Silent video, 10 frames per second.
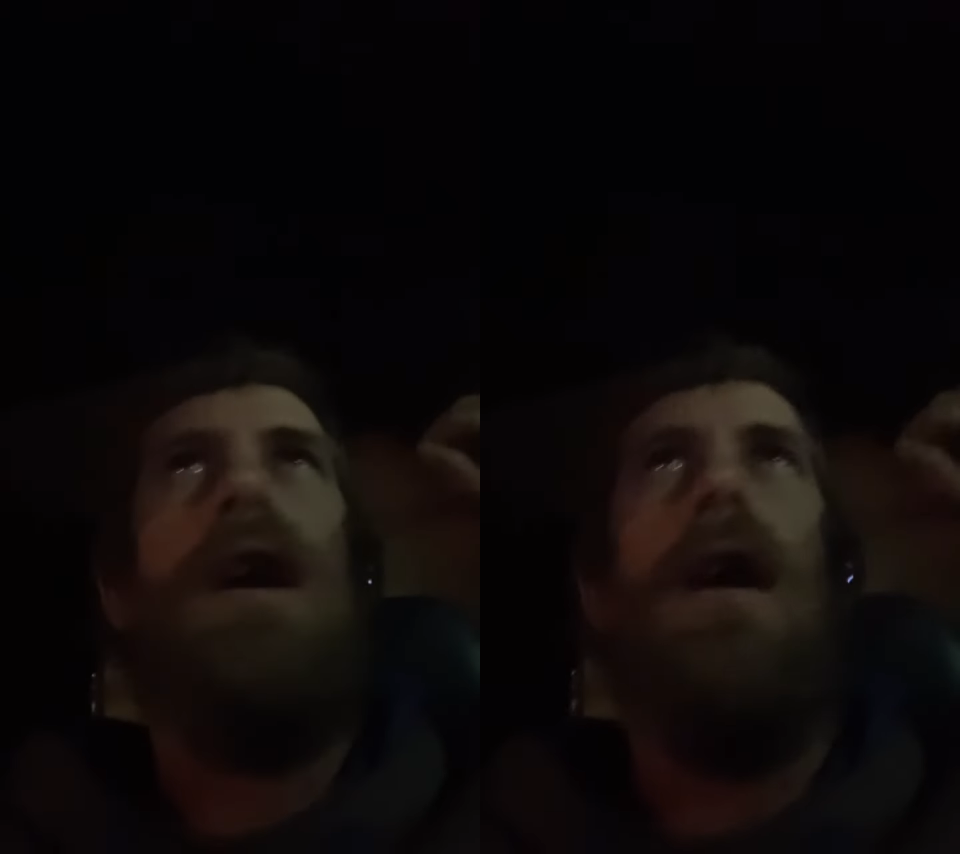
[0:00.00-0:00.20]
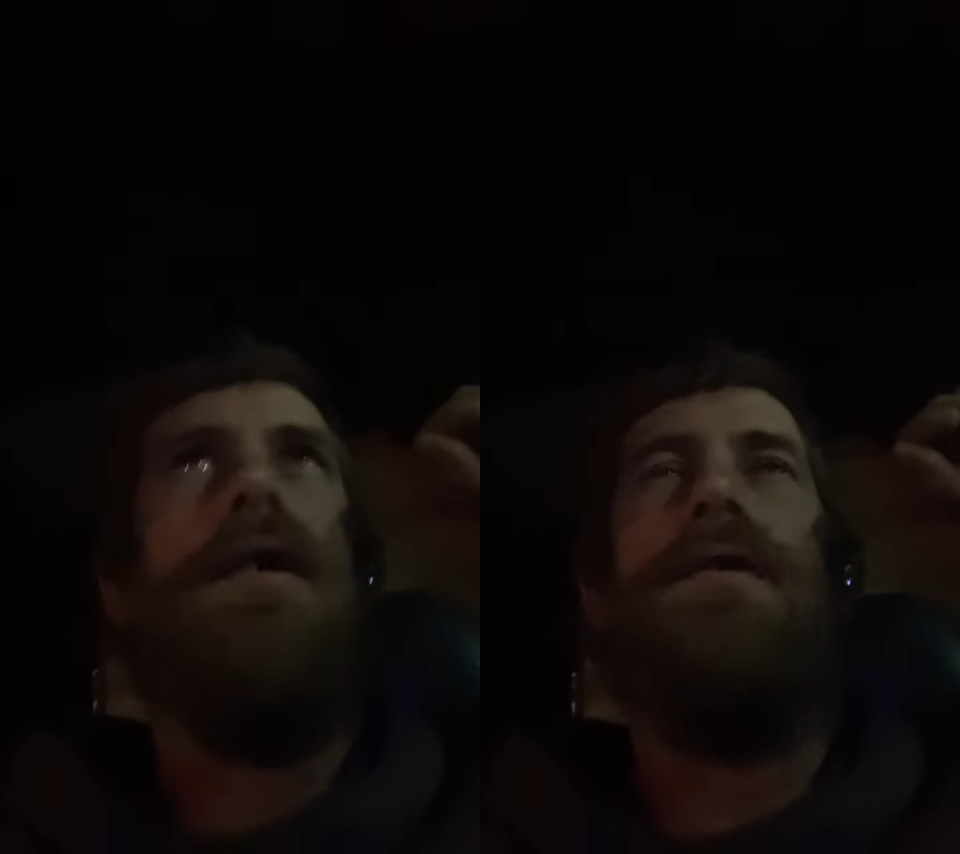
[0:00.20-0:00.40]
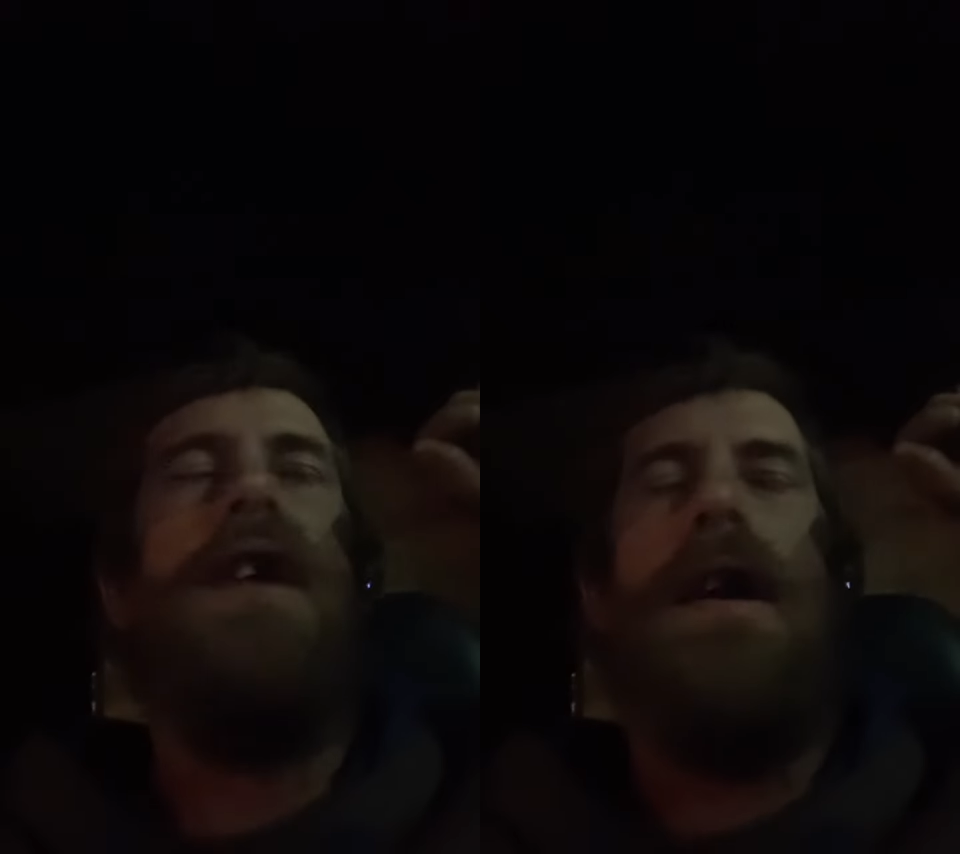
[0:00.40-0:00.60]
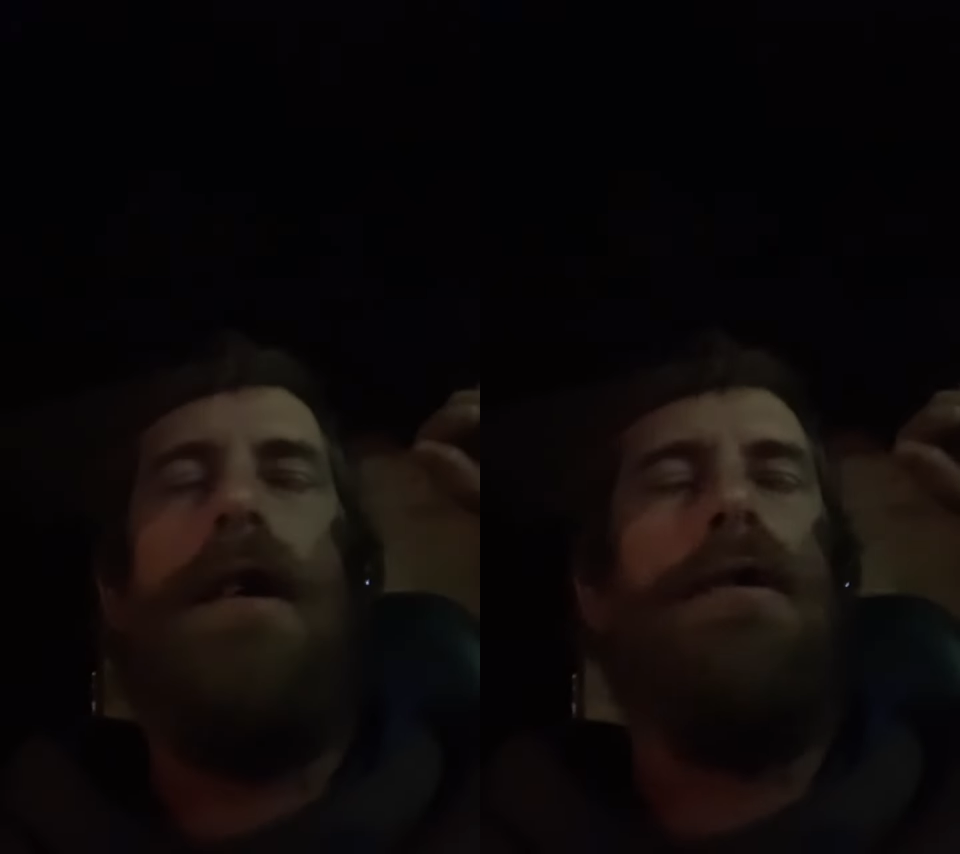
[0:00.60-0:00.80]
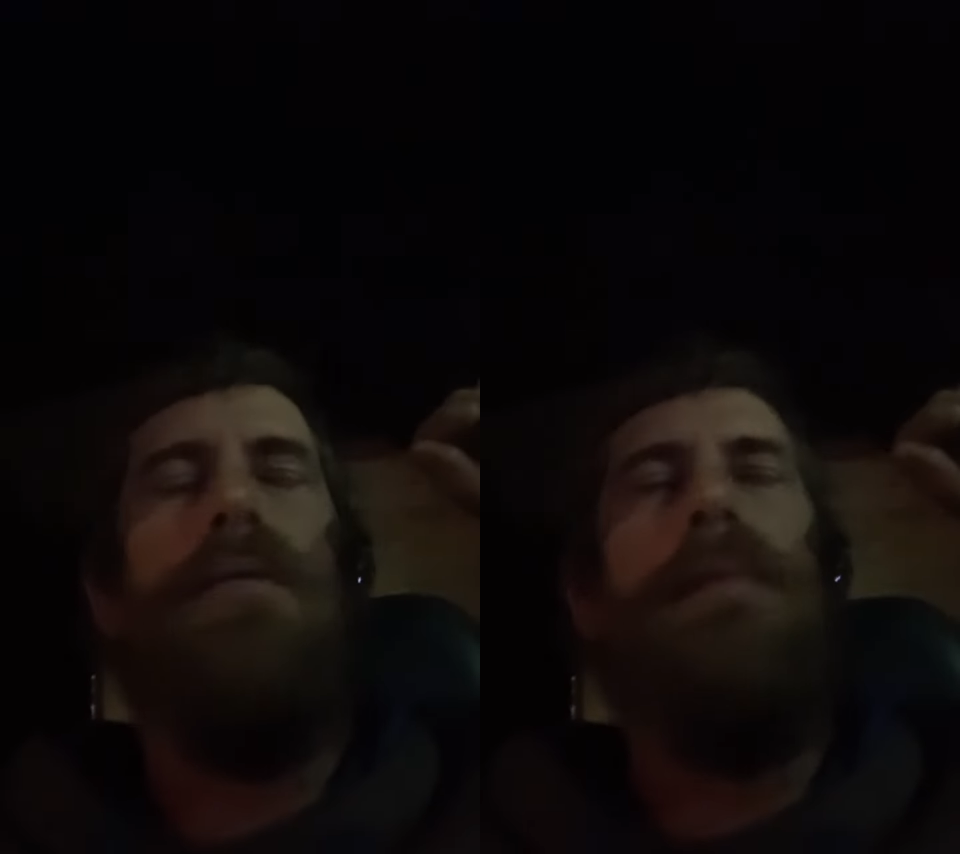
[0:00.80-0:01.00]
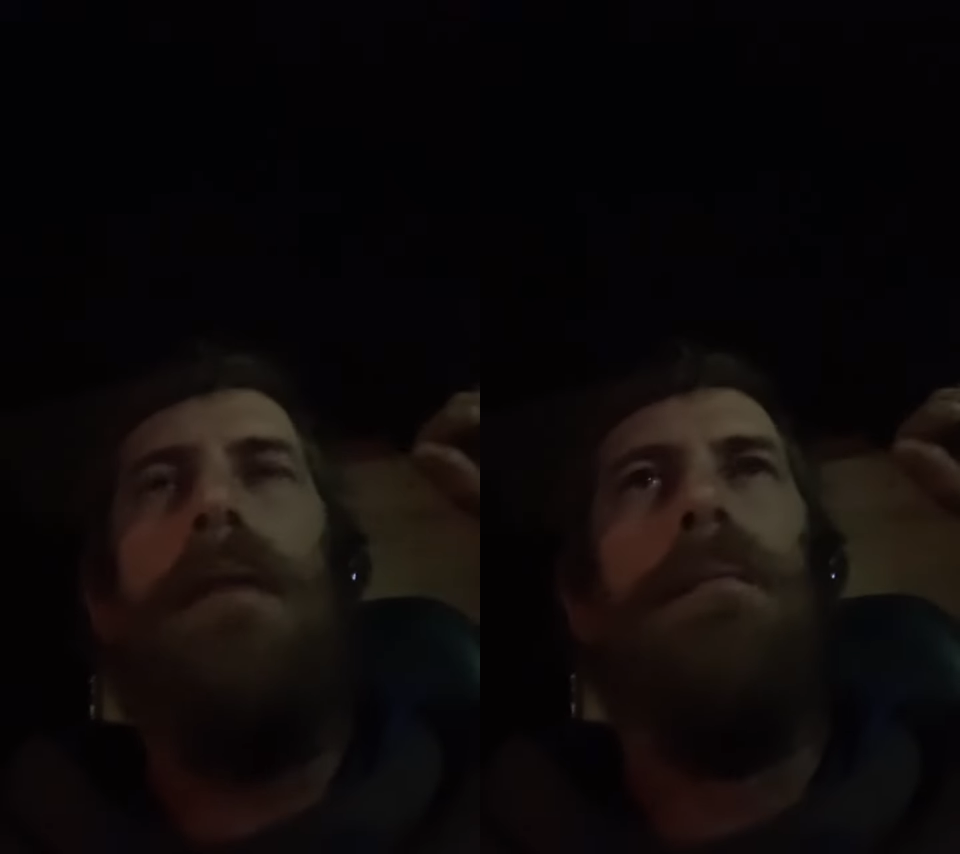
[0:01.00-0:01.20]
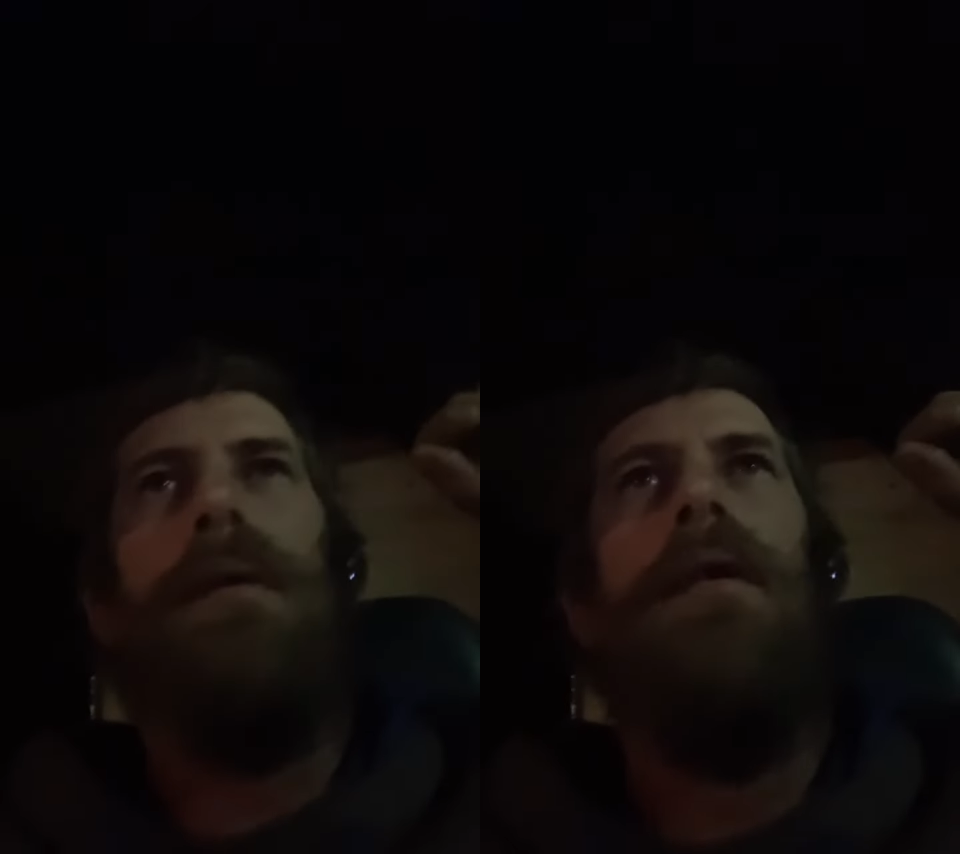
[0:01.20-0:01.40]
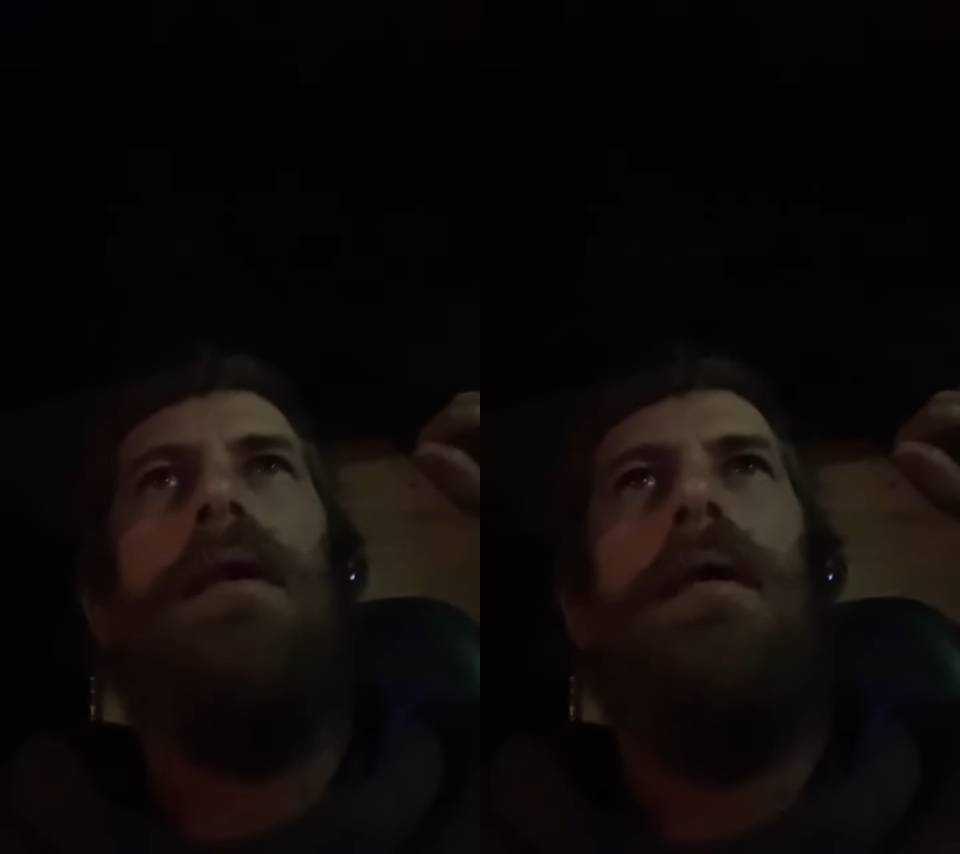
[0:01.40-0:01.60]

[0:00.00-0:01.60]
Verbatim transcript: Other than that, I don't remember.